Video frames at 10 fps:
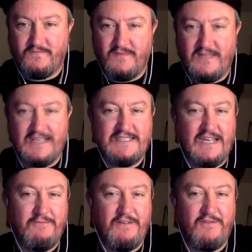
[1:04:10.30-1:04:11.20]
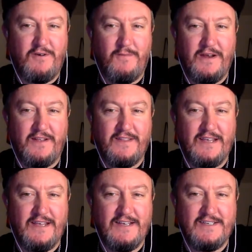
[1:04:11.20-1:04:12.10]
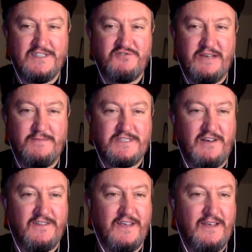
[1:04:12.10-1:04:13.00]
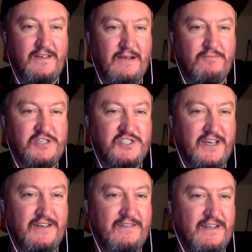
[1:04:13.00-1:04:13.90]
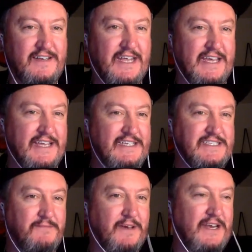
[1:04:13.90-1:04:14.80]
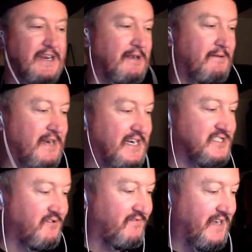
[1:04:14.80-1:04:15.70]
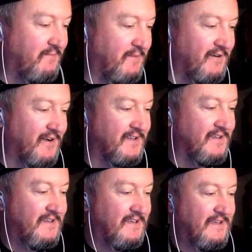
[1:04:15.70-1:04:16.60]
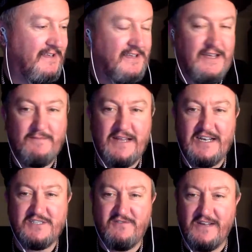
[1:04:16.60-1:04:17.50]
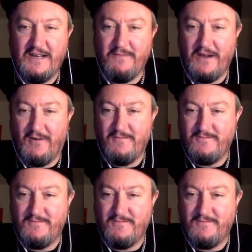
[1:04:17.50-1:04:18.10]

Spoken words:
Thanks anyway for coming on the stream, Scott. Yeah, I appreciate it. And take it easy, man. And I'm glad that you're feeling better. Yeah, I'm glad that you're feeling better.